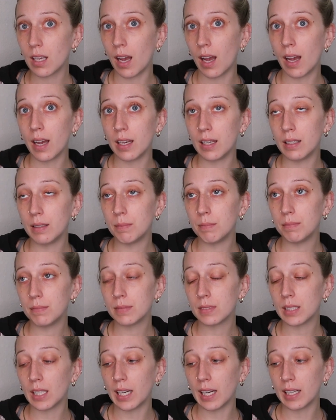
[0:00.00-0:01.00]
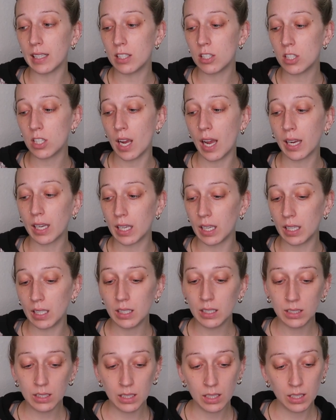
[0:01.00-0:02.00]
time that I check
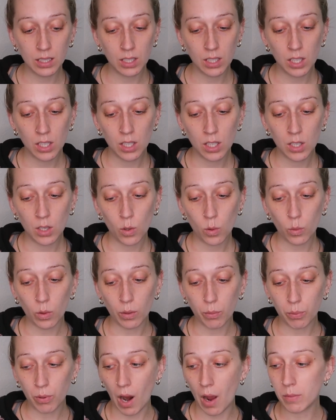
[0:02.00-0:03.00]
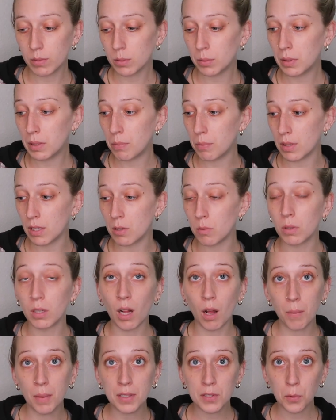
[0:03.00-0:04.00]
in will probably be when
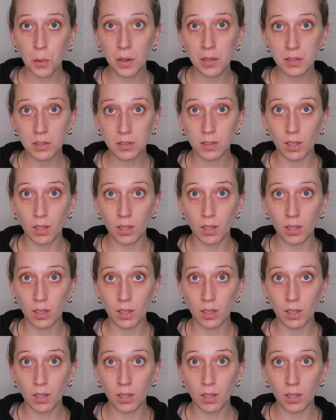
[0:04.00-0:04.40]
all my squares are